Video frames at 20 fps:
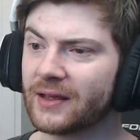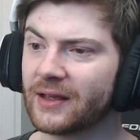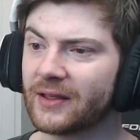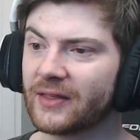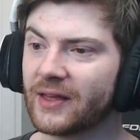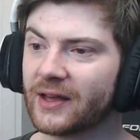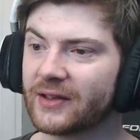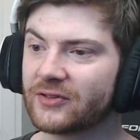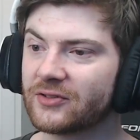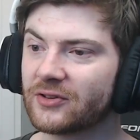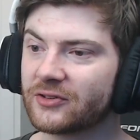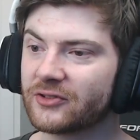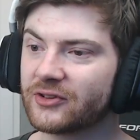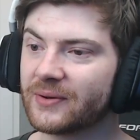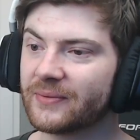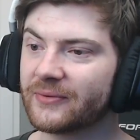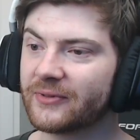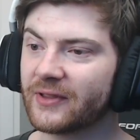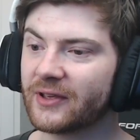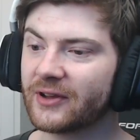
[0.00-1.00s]
That's not
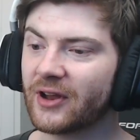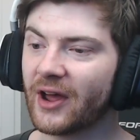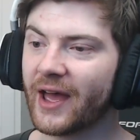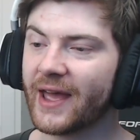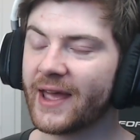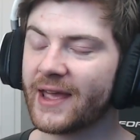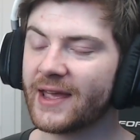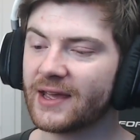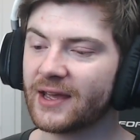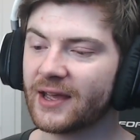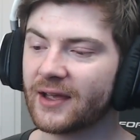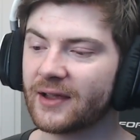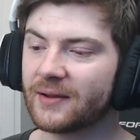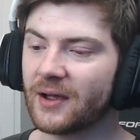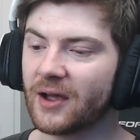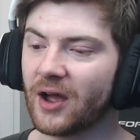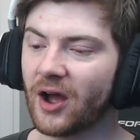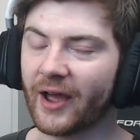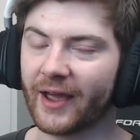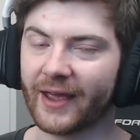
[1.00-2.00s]
something that
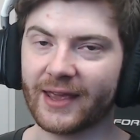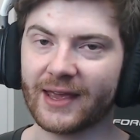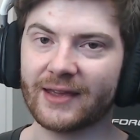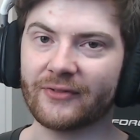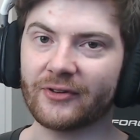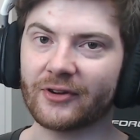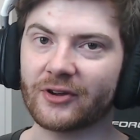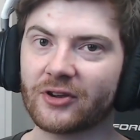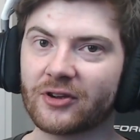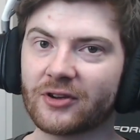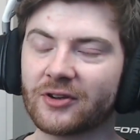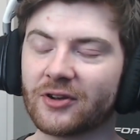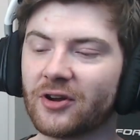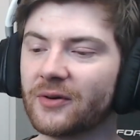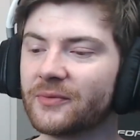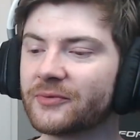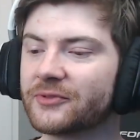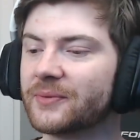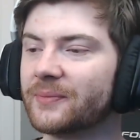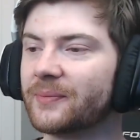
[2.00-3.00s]
he even
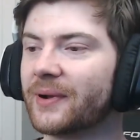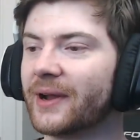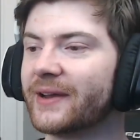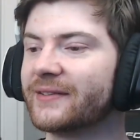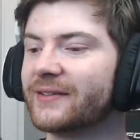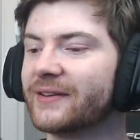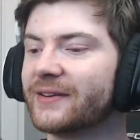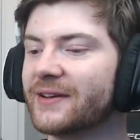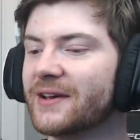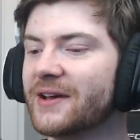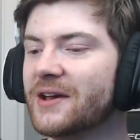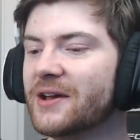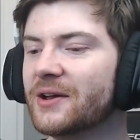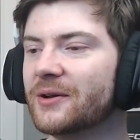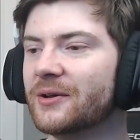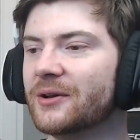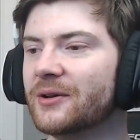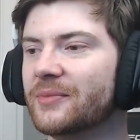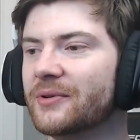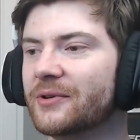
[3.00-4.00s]
contemplated,
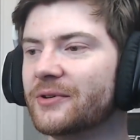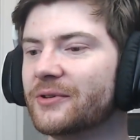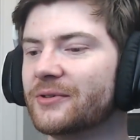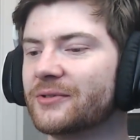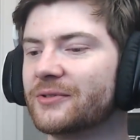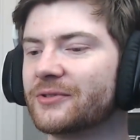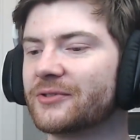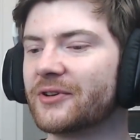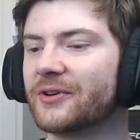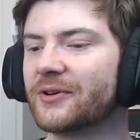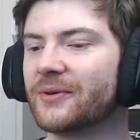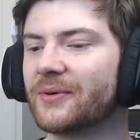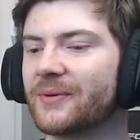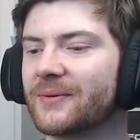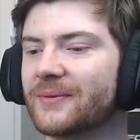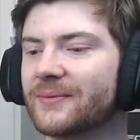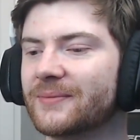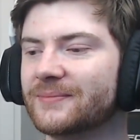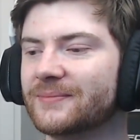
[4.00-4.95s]
but also